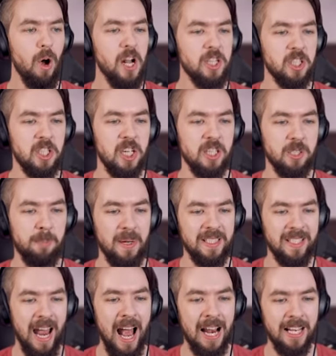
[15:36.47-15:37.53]
Watch this
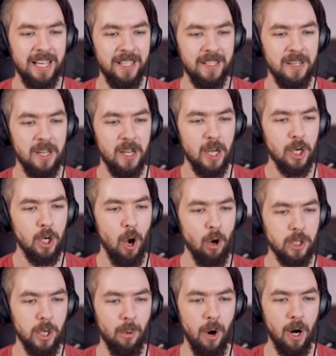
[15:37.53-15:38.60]
battalion
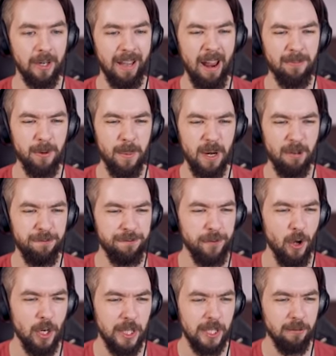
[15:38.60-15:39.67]
go to work. Everybody
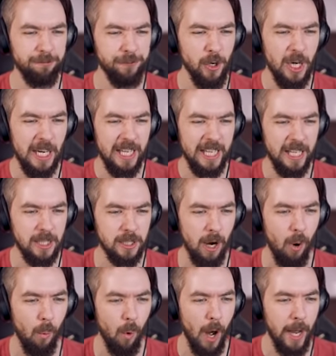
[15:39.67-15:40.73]
funneling
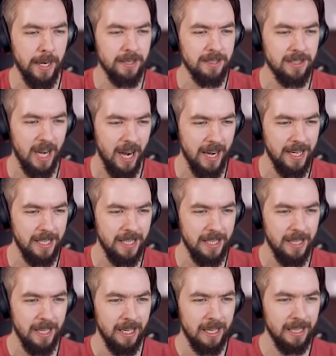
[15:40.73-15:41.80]
into one
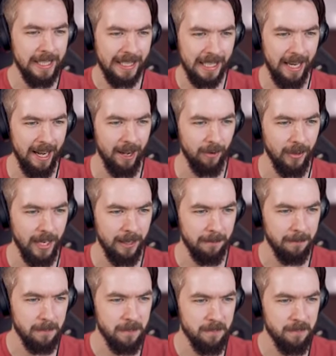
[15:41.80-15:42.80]
tiny little area,